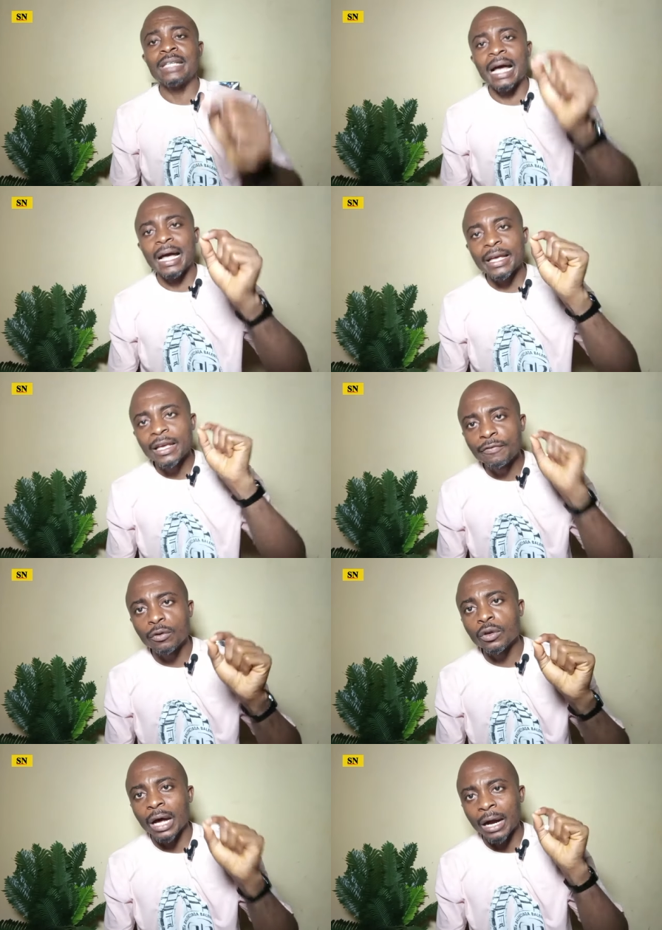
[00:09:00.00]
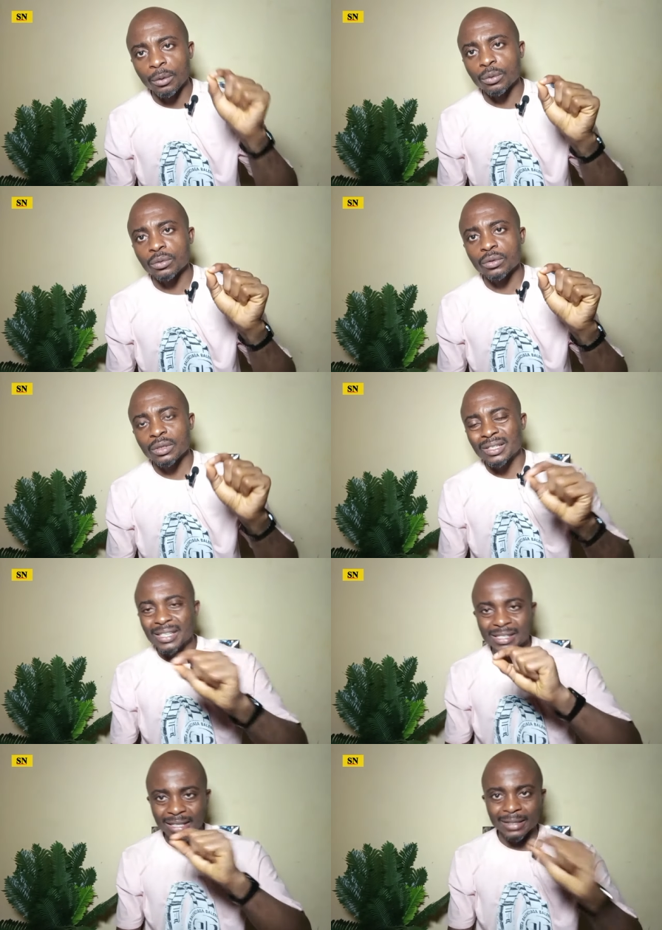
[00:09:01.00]
their evil arrow
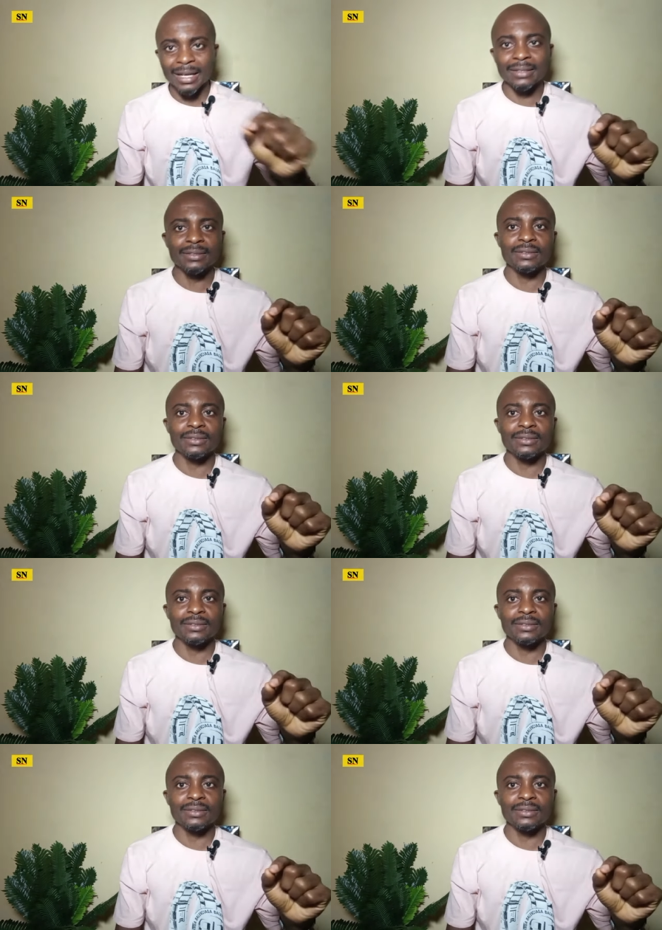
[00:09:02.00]
is scattered,